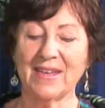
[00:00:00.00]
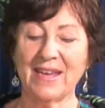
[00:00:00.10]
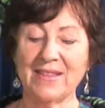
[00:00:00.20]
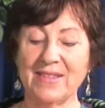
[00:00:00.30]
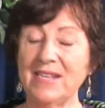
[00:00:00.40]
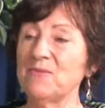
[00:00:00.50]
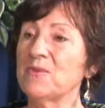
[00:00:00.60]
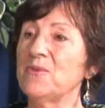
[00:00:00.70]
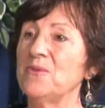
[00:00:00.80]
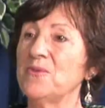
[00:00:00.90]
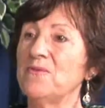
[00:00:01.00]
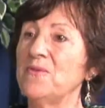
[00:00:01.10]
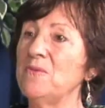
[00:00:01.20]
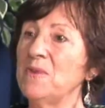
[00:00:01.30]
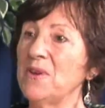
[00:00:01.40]
And these were called the
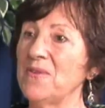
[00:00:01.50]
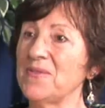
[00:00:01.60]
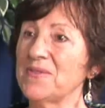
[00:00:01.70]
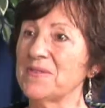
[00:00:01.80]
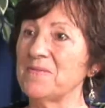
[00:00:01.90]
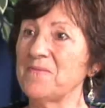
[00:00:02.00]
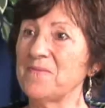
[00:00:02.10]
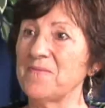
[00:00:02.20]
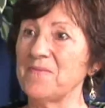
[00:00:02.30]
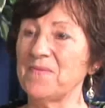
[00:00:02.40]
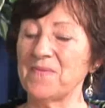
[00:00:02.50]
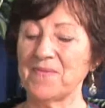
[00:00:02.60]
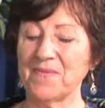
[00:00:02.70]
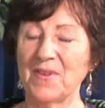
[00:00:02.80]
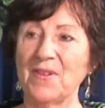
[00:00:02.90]
Formions.
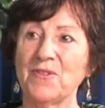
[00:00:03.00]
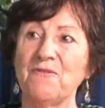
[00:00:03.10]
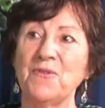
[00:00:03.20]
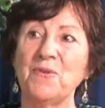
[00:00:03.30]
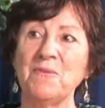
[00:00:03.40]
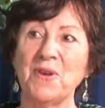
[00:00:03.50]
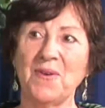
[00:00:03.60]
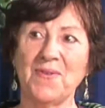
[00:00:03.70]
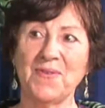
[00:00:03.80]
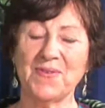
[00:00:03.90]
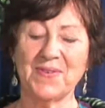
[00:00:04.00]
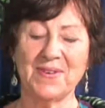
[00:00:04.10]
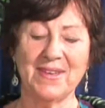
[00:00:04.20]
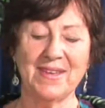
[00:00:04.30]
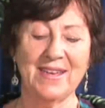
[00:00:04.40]
Formions. Formions.
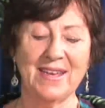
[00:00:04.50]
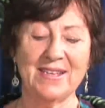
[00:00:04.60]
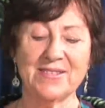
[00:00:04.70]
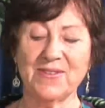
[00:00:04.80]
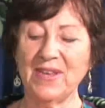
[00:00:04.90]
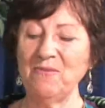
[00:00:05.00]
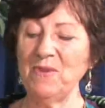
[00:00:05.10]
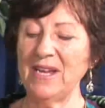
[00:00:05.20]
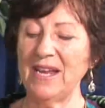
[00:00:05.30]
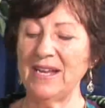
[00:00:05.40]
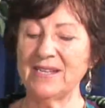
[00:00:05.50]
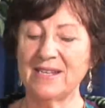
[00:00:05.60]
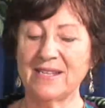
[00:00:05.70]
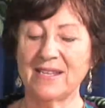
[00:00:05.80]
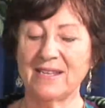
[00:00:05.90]
And so then we had
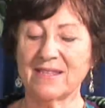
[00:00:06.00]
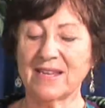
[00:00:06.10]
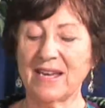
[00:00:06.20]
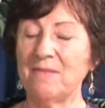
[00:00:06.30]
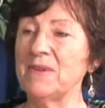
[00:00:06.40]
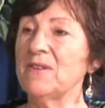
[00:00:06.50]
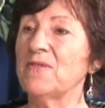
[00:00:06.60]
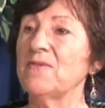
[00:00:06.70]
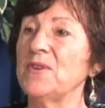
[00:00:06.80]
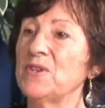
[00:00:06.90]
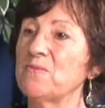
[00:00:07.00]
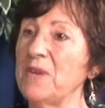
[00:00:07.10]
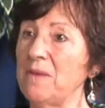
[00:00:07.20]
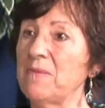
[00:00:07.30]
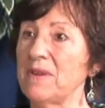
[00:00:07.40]
the coming of the first
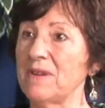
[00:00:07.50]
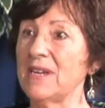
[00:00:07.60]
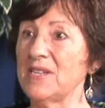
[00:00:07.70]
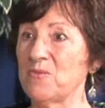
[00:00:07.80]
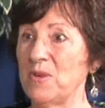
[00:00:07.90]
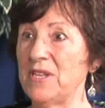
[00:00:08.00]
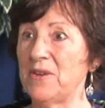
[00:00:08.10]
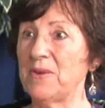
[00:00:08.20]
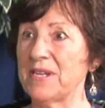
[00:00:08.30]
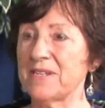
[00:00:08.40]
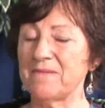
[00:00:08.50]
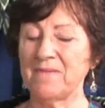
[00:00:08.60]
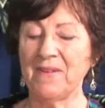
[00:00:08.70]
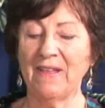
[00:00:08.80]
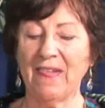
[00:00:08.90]
people as we know it.
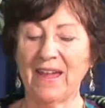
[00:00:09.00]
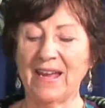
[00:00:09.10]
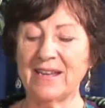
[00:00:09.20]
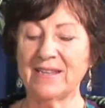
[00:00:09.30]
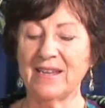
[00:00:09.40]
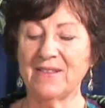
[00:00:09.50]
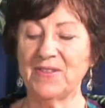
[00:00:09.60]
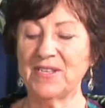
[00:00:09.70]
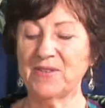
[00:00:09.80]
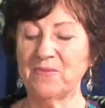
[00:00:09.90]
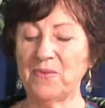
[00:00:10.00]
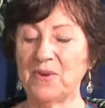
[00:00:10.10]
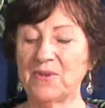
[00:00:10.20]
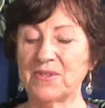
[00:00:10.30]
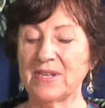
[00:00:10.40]
And this
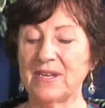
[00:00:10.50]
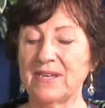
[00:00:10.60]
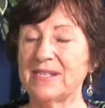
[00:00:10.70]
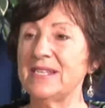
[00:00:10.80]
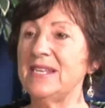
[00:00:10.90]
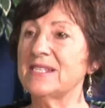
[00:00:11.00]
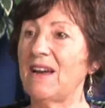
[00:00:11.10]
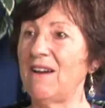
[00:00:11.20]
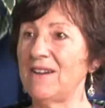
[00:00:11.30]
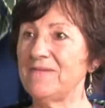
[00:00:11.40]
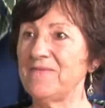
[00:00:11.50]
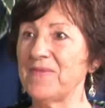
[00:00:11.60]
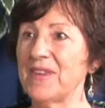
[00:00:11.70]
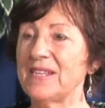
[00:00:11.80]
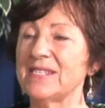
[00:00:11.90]
was Cessair.
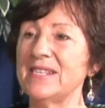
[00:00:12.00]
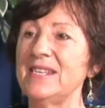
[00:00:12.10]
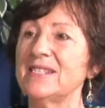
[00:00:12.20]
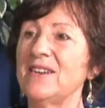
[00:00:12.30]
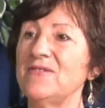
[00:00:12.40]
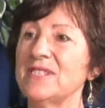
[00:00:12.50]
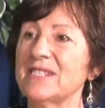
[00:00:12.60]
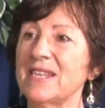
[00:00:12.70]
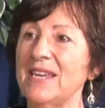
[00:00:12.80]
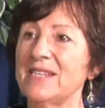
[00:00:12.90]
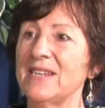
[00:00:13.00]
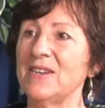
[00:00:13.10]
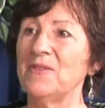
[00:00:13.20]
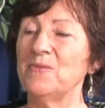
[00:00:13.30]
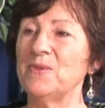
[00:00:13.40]
And Cessair, it said,
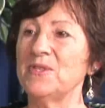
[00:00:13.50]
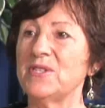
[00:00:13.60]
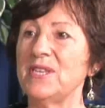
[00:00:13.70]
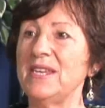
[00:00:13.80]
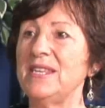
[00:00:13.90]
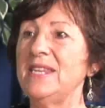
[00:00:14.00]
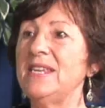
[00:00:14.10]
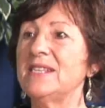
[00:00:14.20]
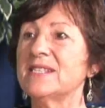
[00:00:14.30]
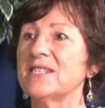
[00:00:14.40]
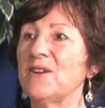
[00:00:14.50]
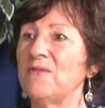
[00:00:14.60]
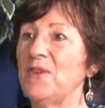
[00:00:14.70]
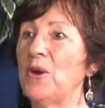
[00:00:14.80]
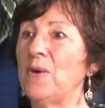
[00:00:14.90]
was the niece
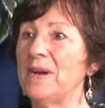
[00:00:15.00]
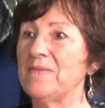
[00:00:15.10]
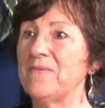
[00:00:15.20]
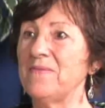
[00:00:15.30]
of Noah.